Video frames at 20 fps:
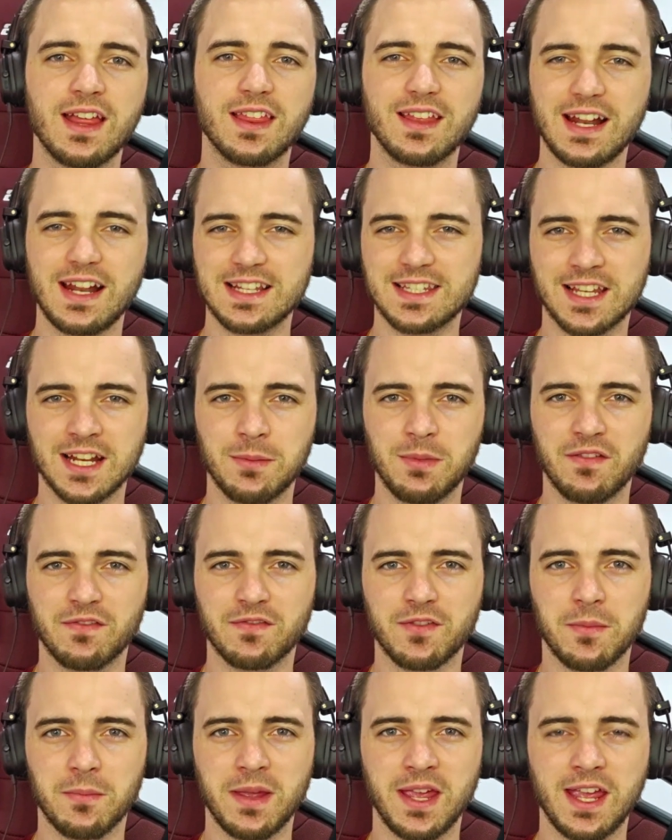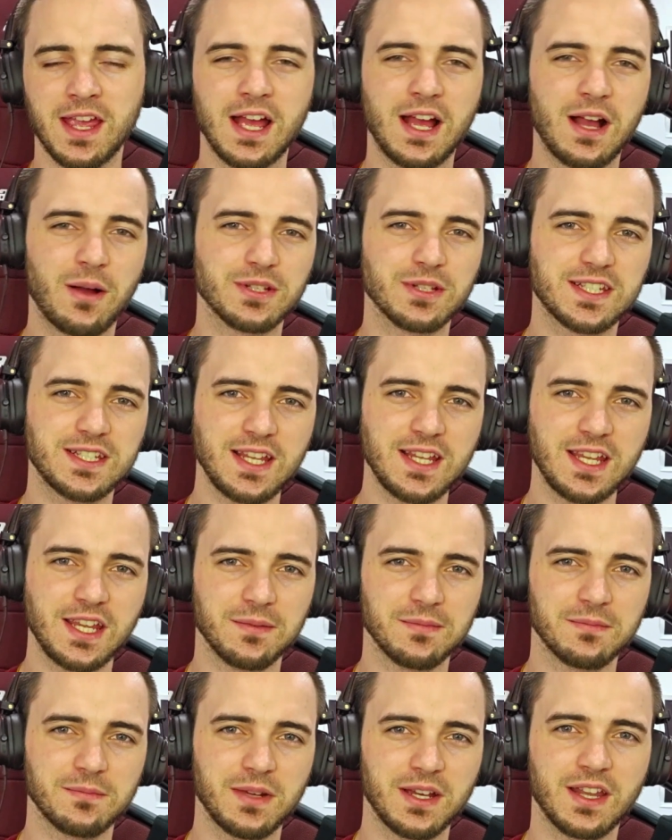That is going to be it from me. I will see
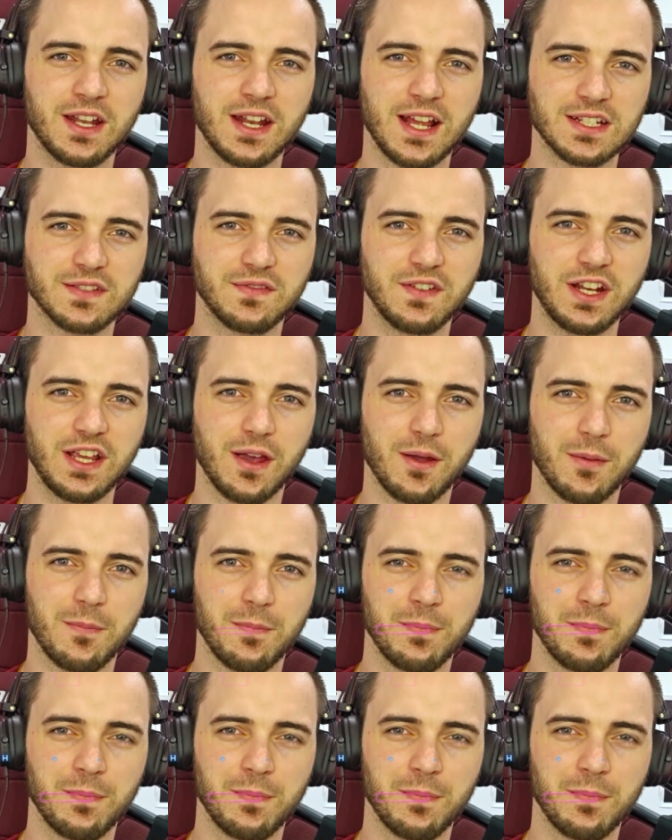you in the next video.